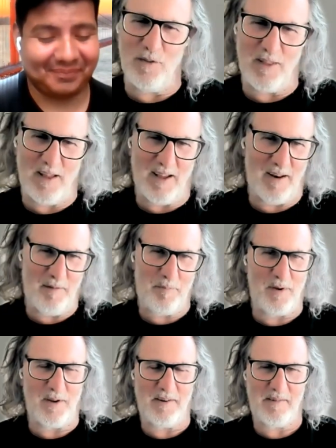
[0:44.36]
I know
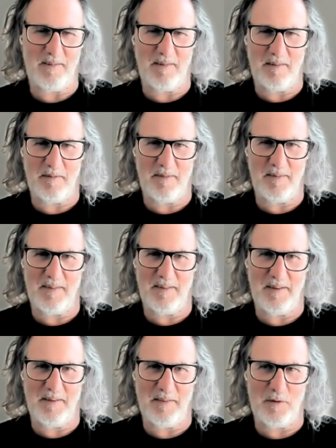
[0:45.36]
that.
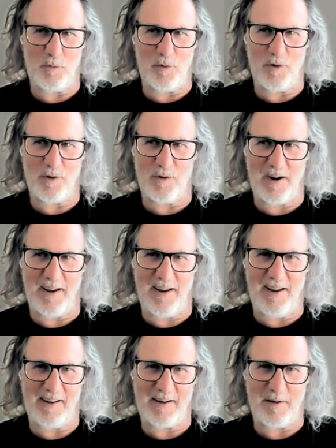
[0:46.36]
The water I
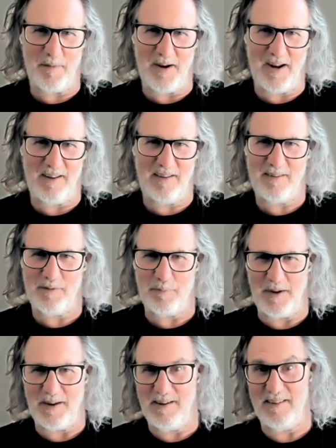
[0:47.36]
get coming out of the
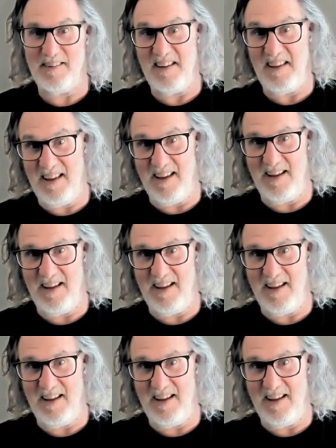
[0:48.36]
spigot is